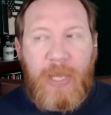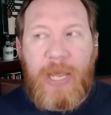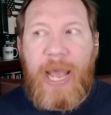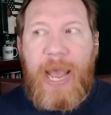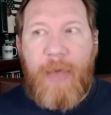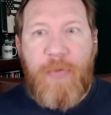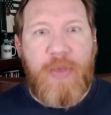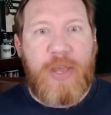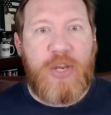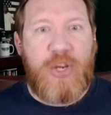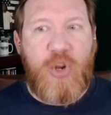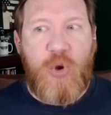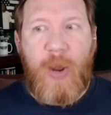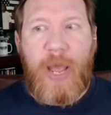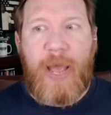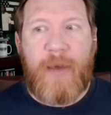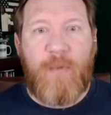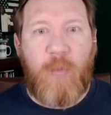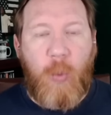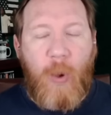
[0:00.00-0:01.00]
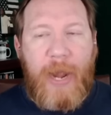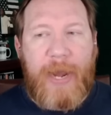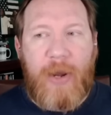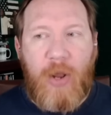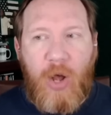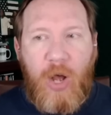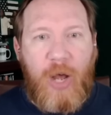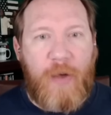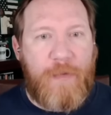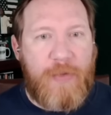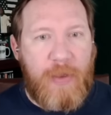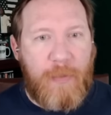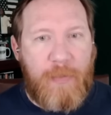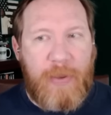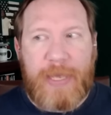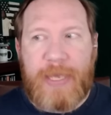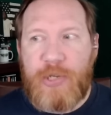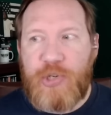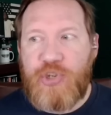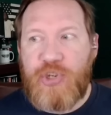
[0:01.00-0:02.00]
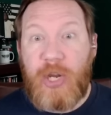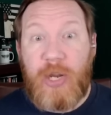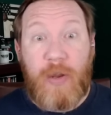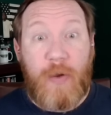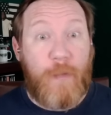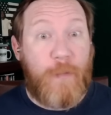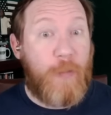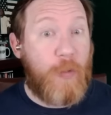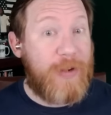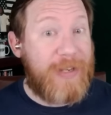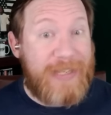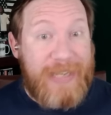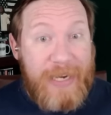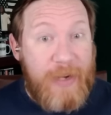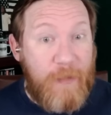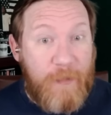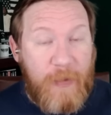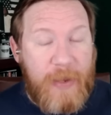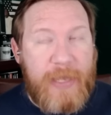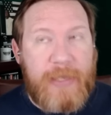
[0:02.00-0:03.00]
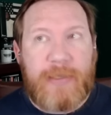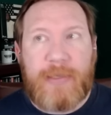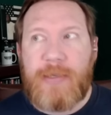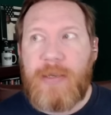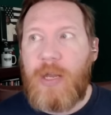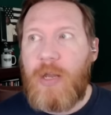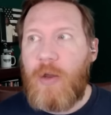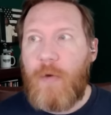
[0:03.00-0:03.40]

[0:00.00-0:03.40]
and then you have White off the bench for defense,